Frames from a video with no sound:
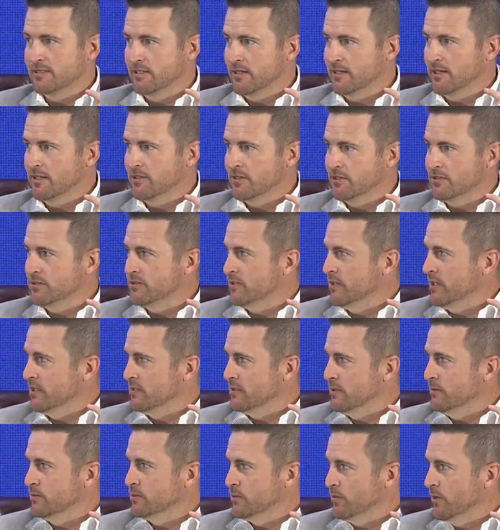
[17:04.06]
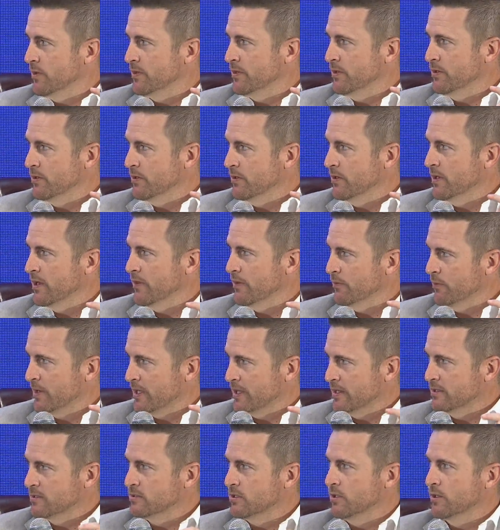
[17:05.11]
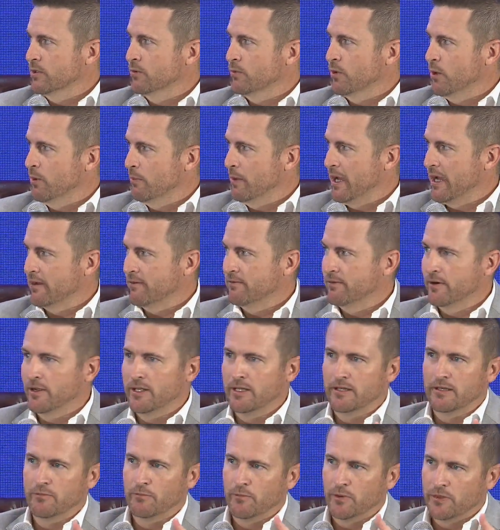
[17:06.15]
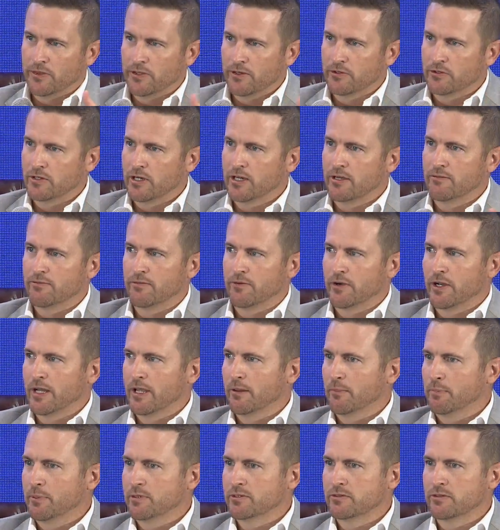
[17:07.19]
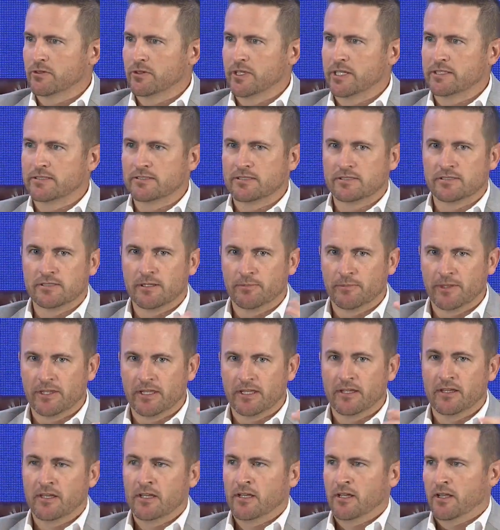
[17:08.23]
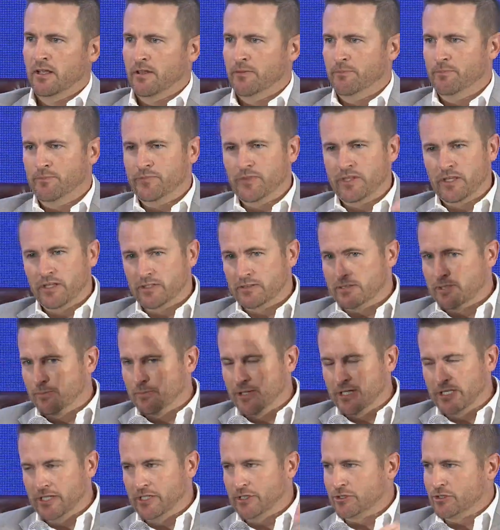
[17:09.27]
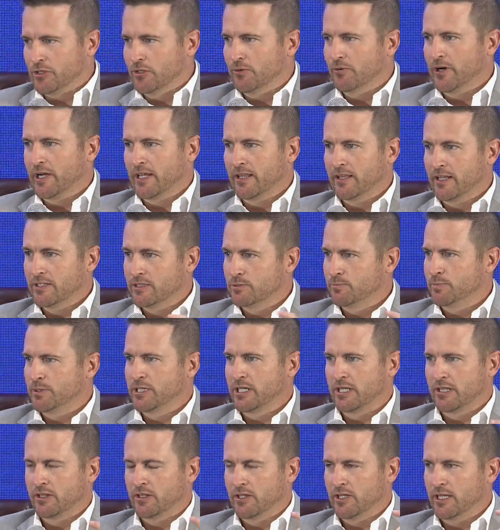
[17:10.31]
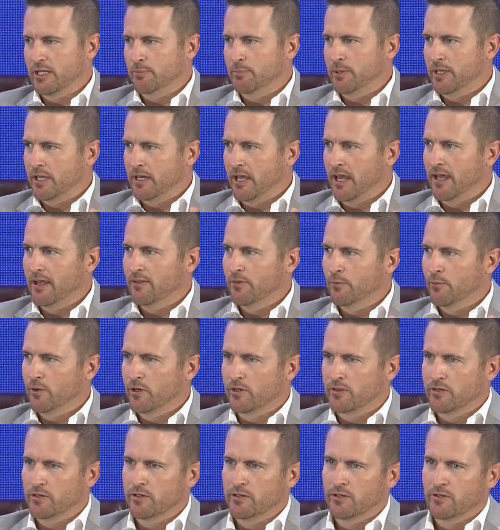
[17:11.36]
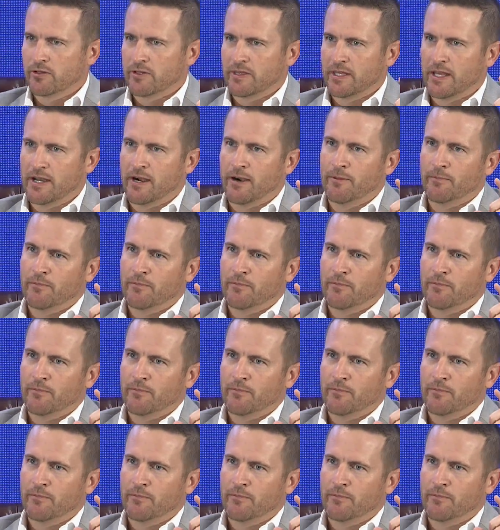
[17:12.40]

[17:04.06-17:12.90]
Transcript: to industry in terms of what they're doing on the regulatory rollback front and what they're trying to free up as it relates to some of the additional regulations, particularly at EPA and the work they're doing there.